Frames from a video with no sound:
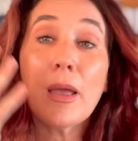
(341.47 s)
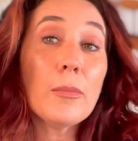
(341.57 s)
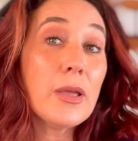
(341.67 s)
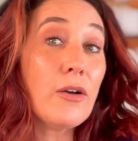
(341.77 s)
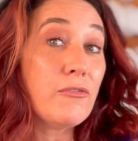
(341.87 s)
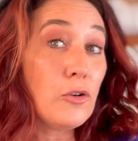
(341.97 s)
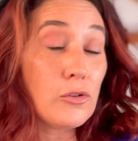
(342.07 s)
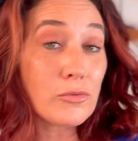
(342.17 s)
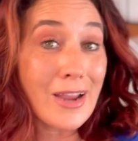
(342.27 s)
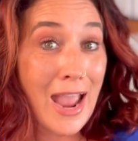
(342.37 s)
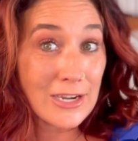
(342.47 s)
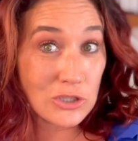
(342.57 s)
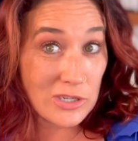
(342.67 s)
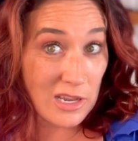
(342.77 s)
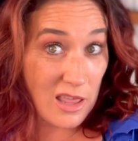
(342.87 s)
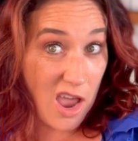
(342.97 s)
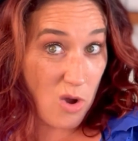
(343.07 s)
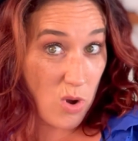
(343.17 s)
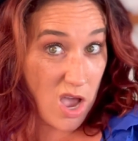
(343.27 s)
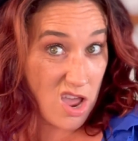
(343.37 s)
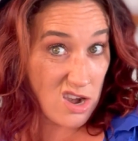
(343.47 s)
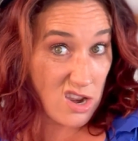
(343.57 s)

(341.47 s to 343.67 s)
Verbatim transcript: may be a full reaction to that one.